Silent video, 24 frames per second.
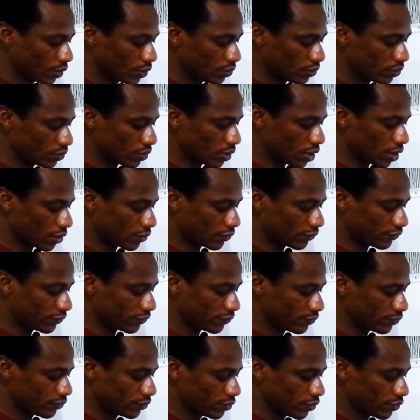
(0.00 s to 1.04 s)
you have
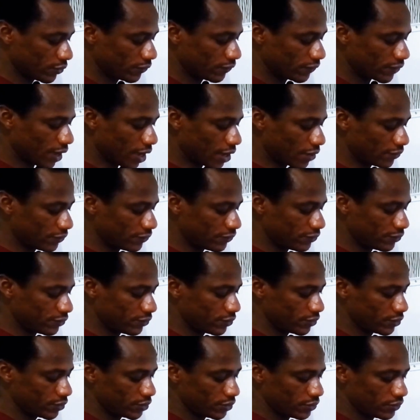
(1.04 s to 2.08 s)

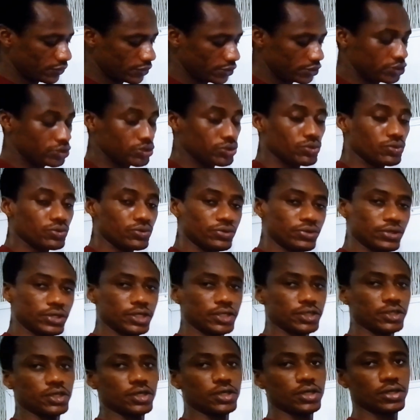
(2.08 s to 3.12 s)

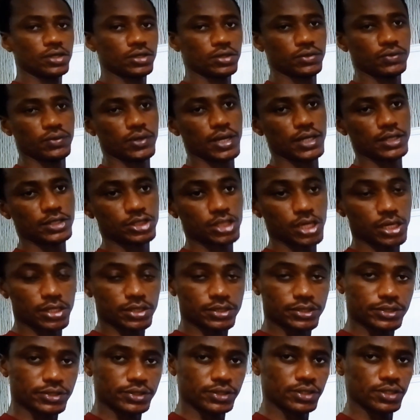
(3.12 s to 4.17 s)
5:3. All right,
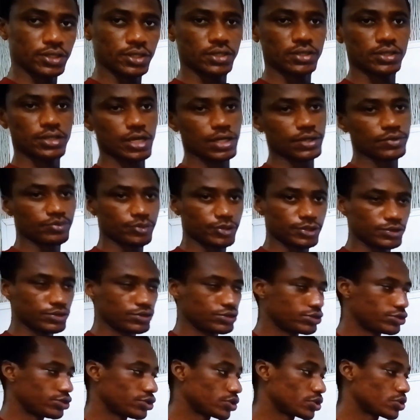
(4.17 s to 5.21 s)
checked. That
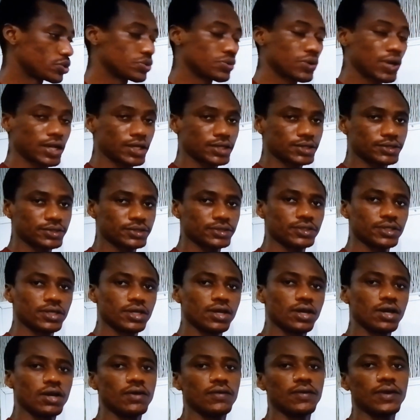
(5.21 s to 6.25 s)
means you're correct.
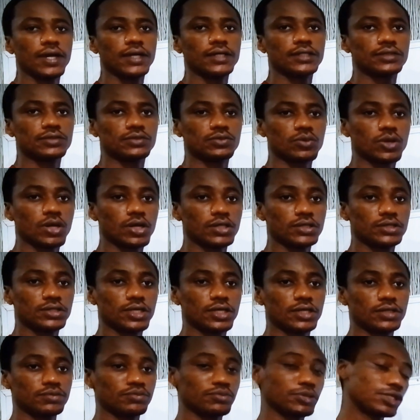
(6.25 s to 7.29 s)
All right, well
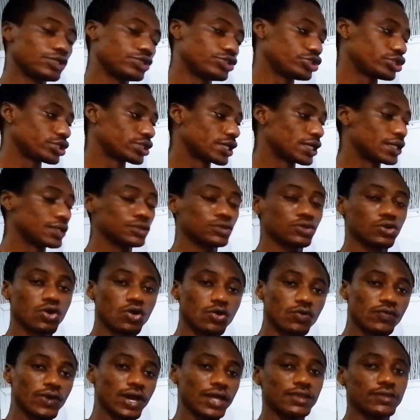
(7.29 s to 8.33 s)
done. Please, you can go
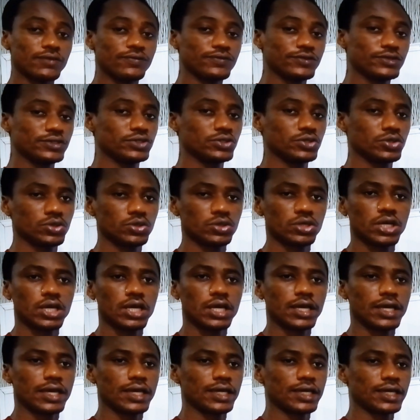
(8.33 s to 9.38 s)
over the video
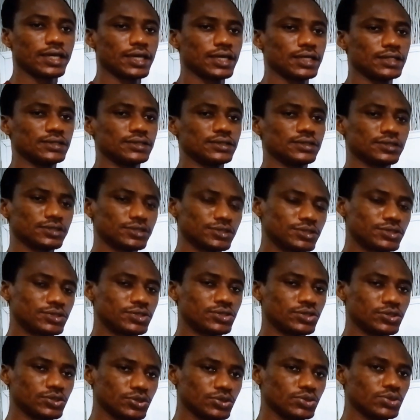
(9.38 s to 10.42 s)
again
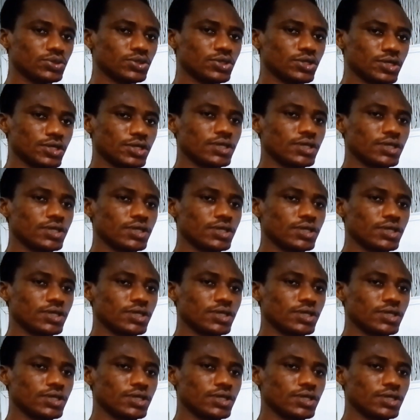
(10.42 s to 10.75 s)
to